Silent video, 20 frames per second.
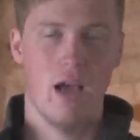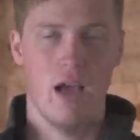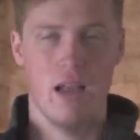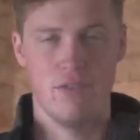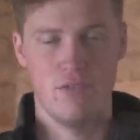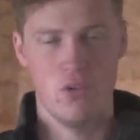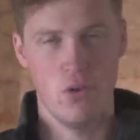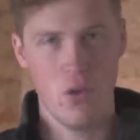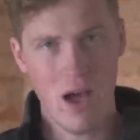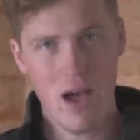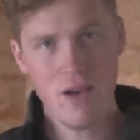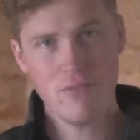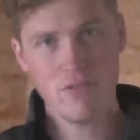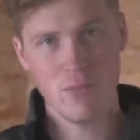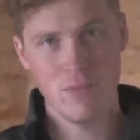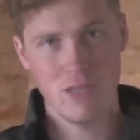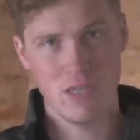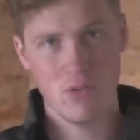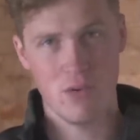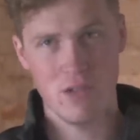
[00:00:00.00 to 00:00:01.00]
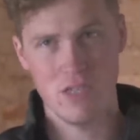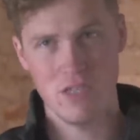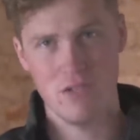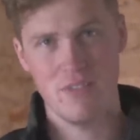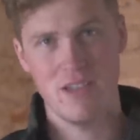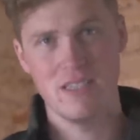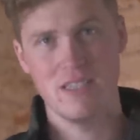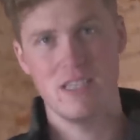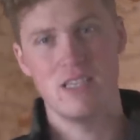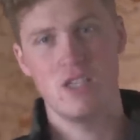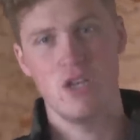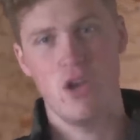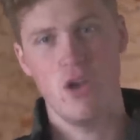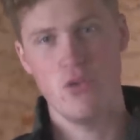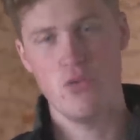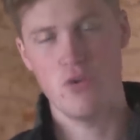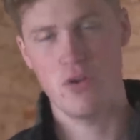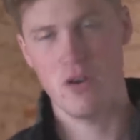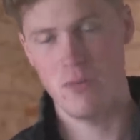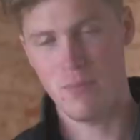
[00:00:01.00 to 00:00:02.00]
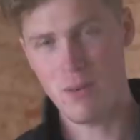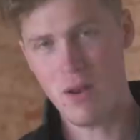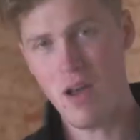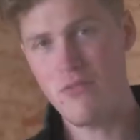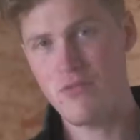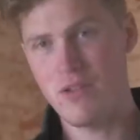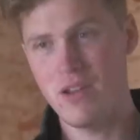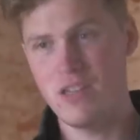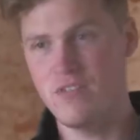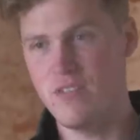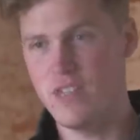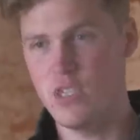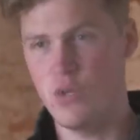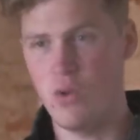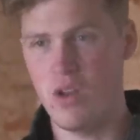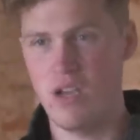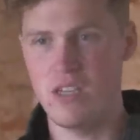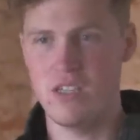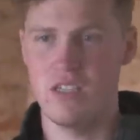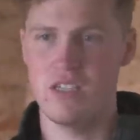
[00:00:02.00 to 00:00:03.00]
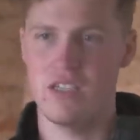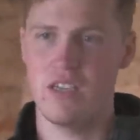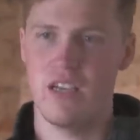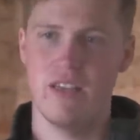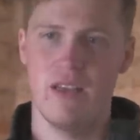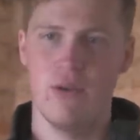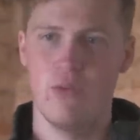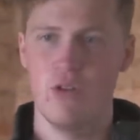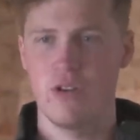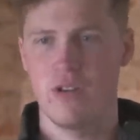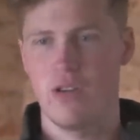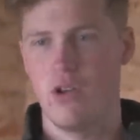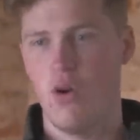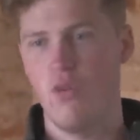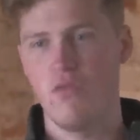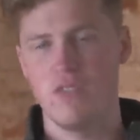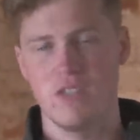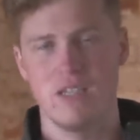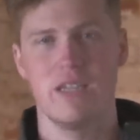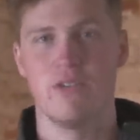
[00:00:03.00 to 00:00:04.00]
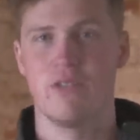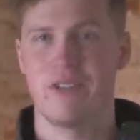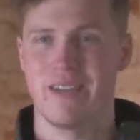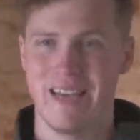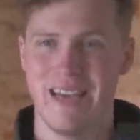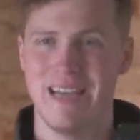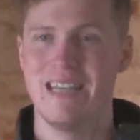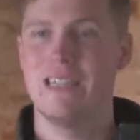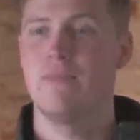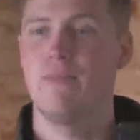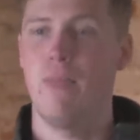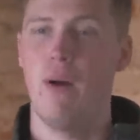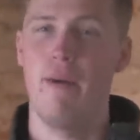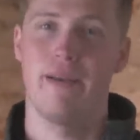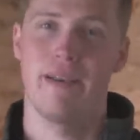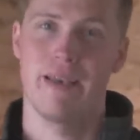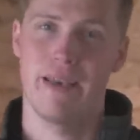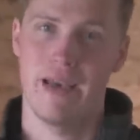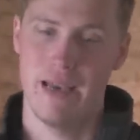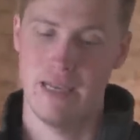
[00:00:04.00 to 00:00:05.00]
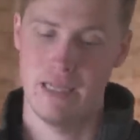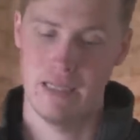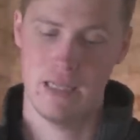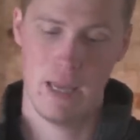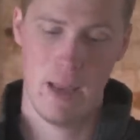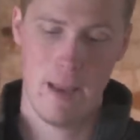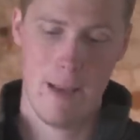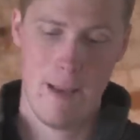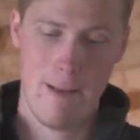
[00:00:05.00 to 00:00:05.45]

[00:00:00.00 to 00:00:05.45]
And if you have committed one of these offences, you can apply for an individual license and they will look at it obviously on a case-by-case